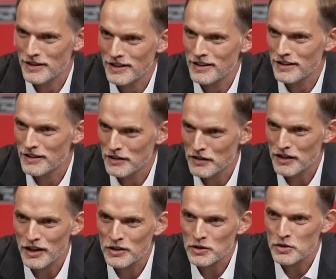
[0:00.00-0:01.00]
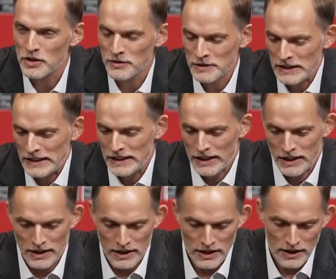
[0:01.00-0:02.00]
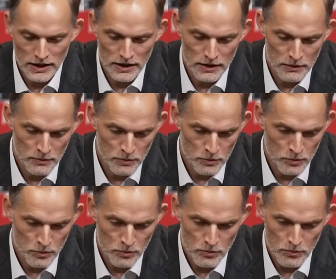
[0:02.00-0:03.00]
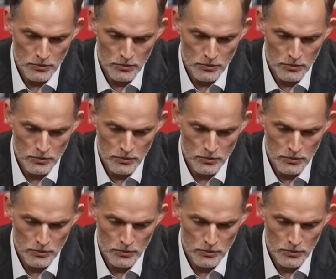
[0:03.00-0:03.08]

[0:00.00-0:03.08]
in, but in the, the country. Um,